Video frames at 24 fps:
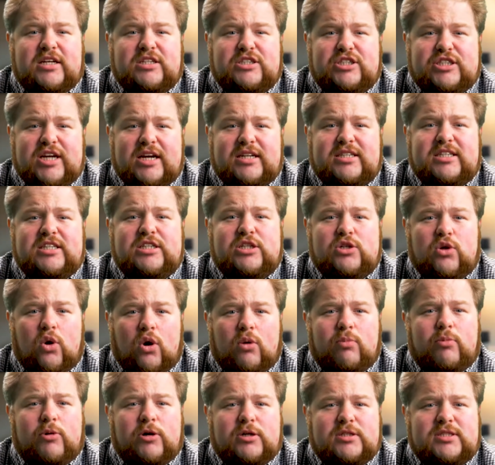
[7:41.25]
Injecting your
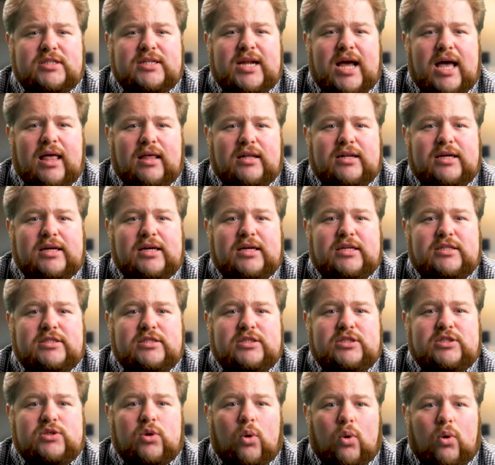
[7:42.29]
personality
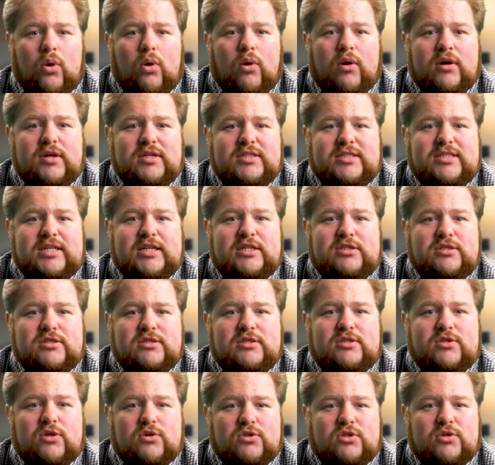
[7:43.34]
into your
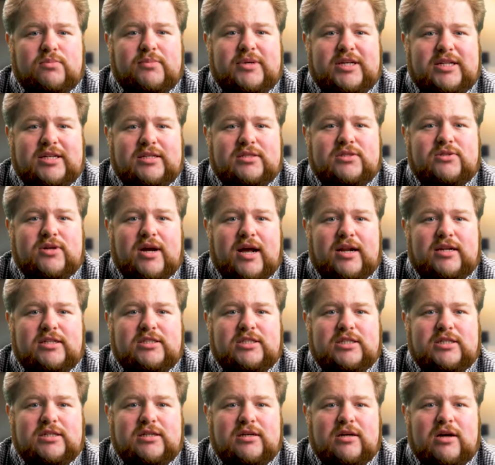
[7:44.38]
organization's social media
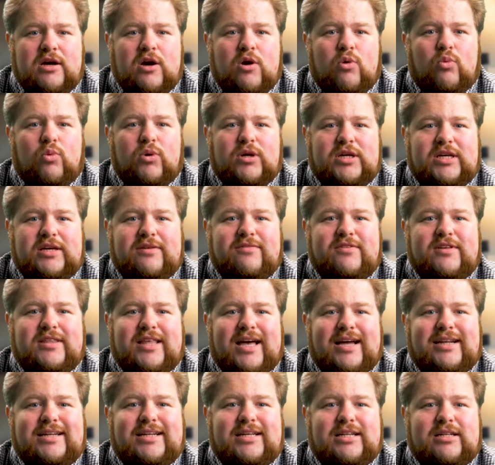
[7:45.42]
strategy will give you
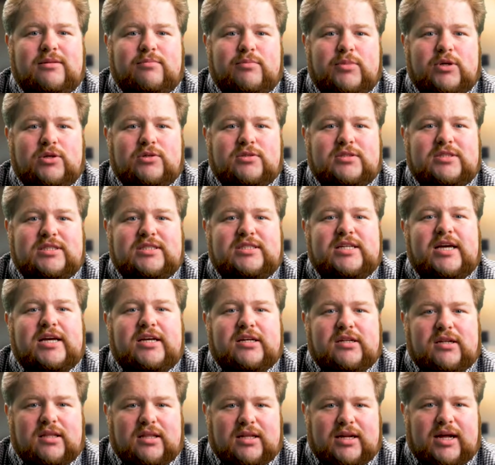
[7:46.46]
that needed boost to take
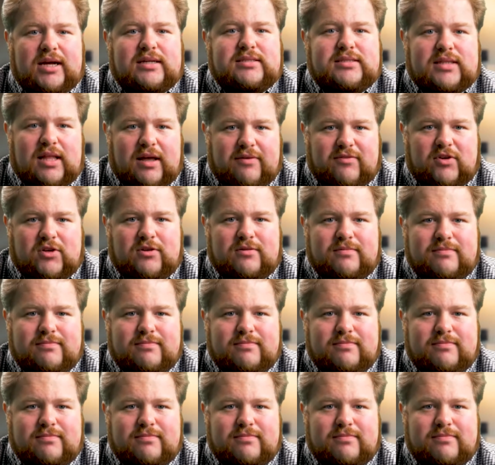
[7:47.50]
you to the next level.